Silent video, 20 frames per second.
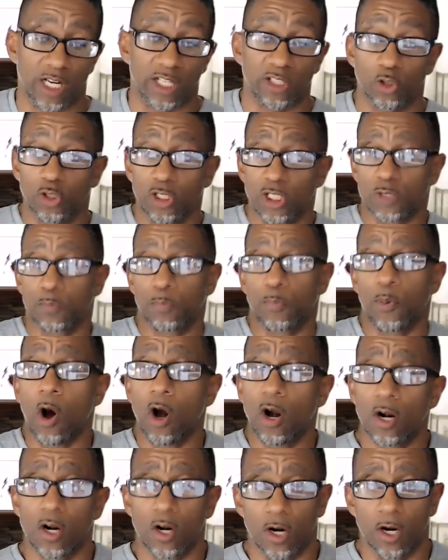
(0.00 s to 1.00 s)
And you just
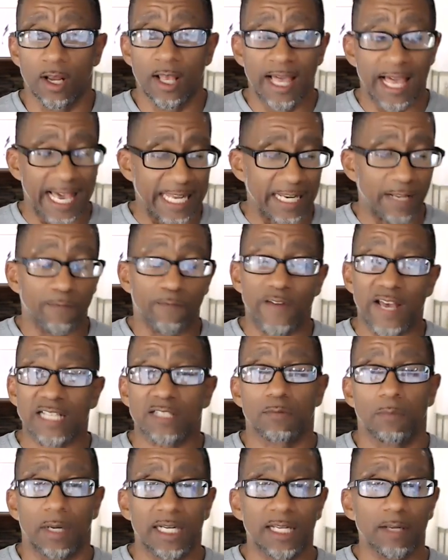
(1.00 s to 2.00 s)
partner and
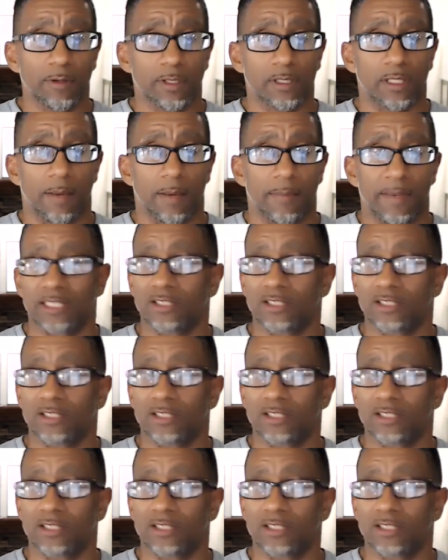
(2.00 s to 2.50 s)
invest money with them.